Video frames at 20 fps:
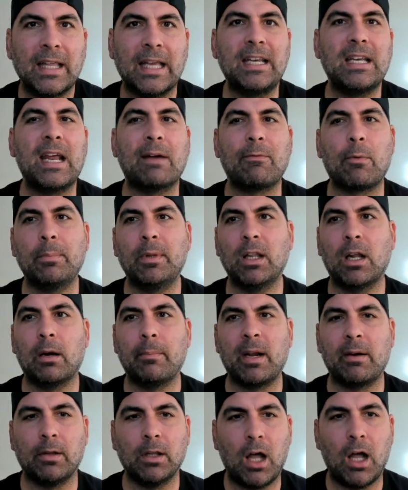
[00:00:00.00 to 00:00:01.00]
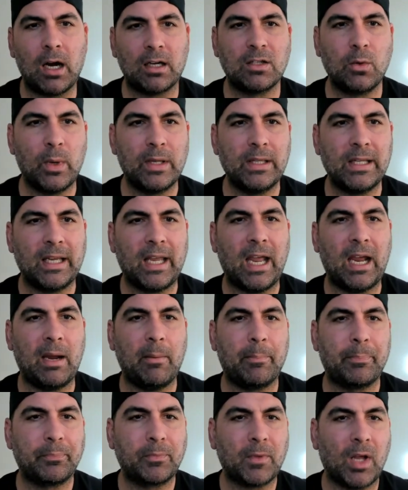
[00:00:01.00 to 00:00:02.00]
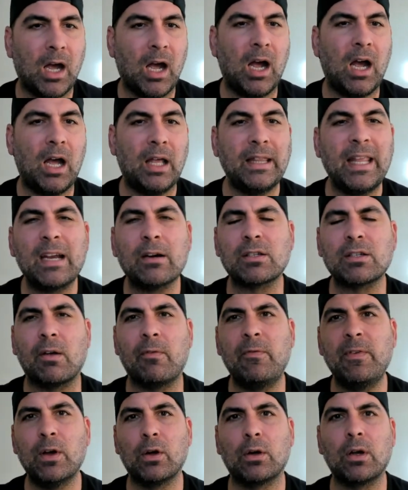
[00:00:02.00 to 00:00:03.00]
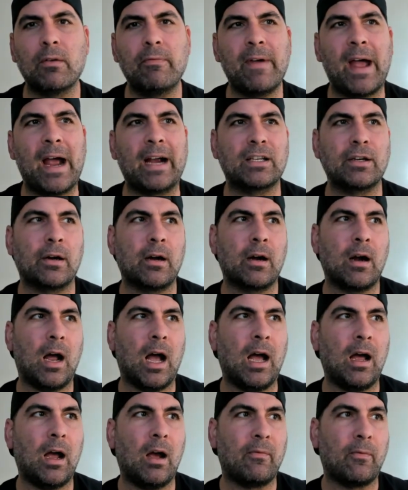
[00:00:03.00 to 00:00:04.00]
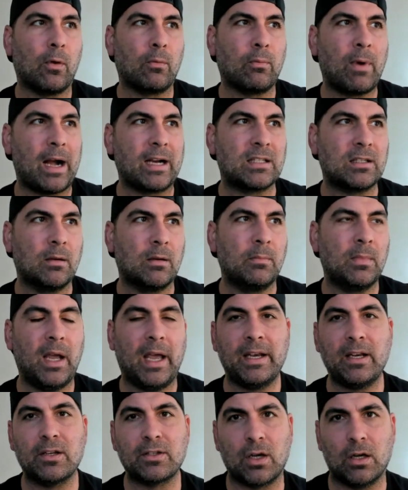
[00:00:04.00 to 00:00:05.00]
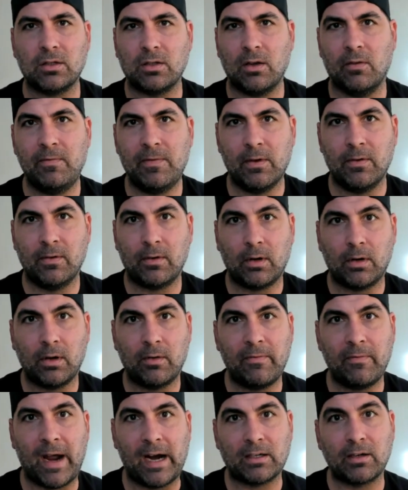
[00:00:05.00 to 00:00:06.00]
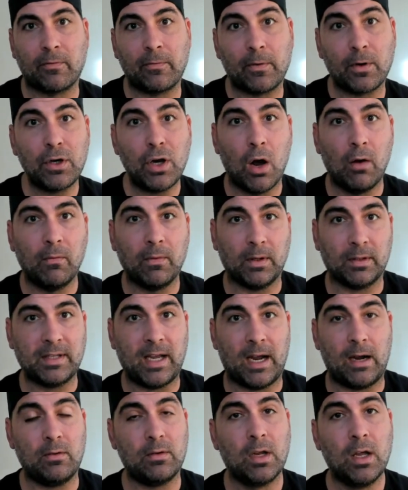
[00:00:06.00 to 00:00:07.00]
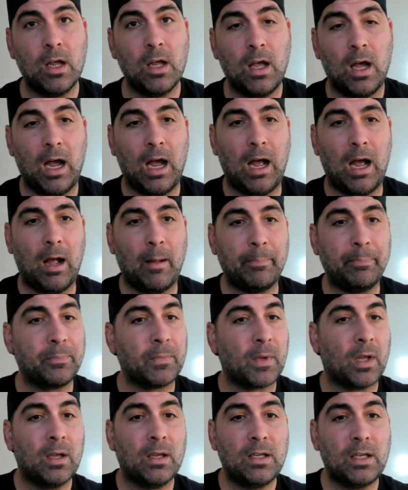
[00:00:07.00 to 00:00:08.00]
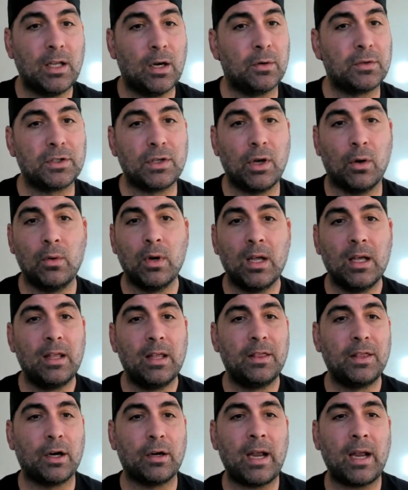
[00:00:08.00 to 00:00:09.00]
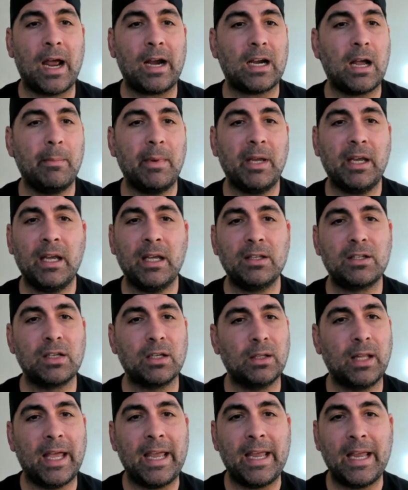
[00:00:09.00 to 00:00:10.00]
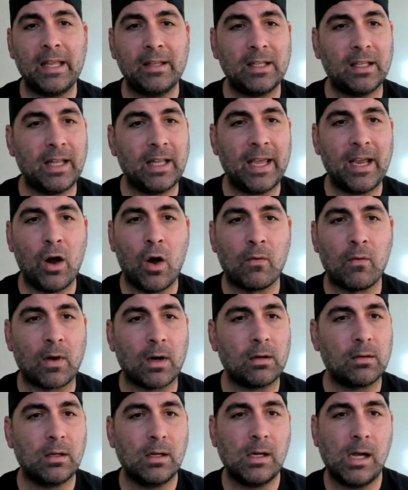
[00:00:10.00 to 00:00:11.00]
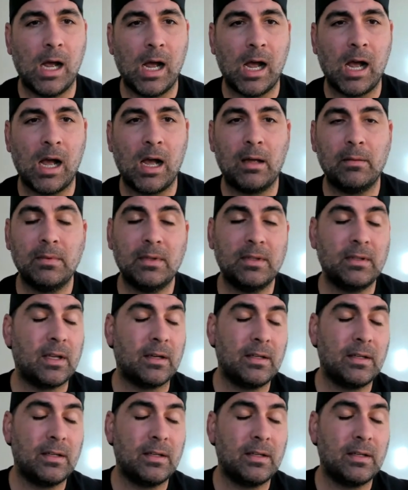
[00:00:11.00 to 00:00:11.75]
they need to have a little bit of luck to win the game. And there's a feel-good factor for Wrexham, and there's also a feel-good factor for Yeovil Town. So they're not coming in to lay over. They're